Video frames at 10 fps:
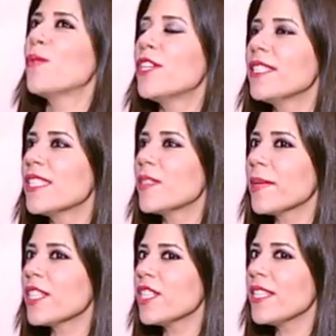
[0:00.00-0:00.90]
word,
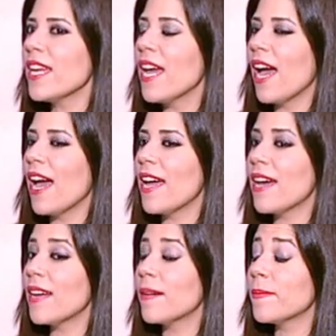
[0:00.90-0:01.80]
especially
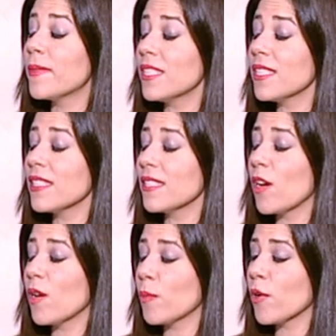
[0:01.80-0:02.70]
uh, this
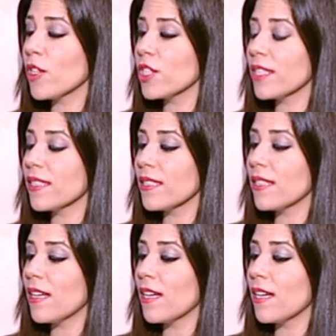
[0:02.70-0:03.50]
uh, project